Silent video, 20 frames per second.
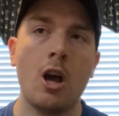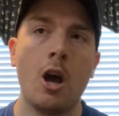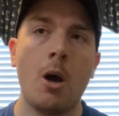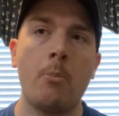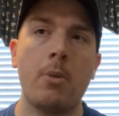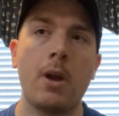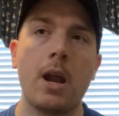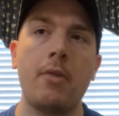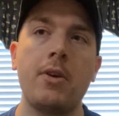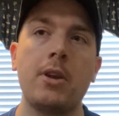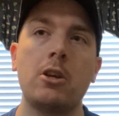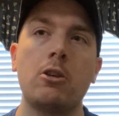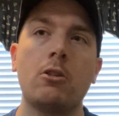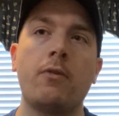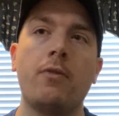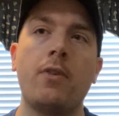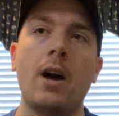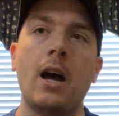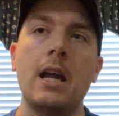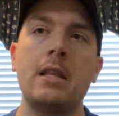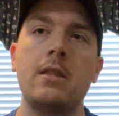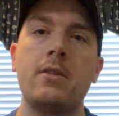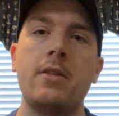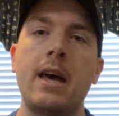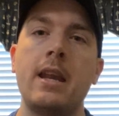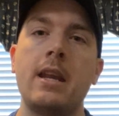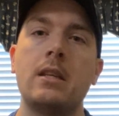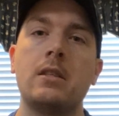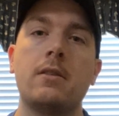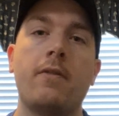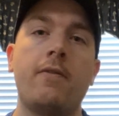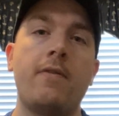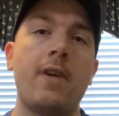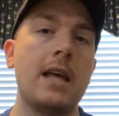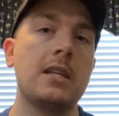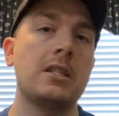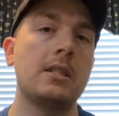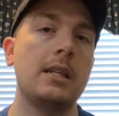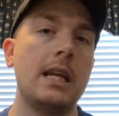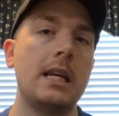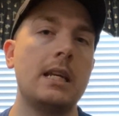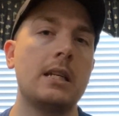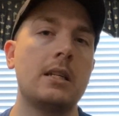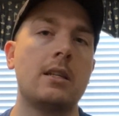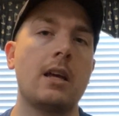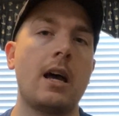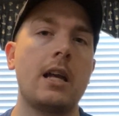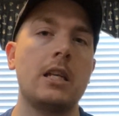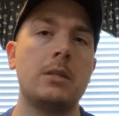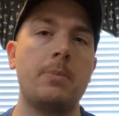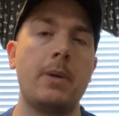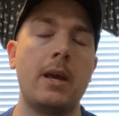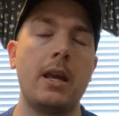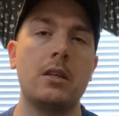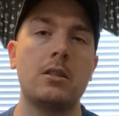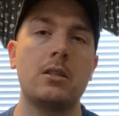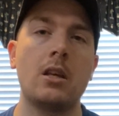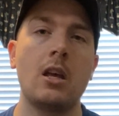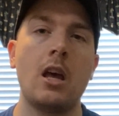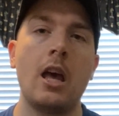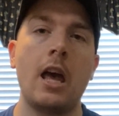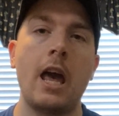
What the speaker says: but I think you'll find that it's a fascinating design space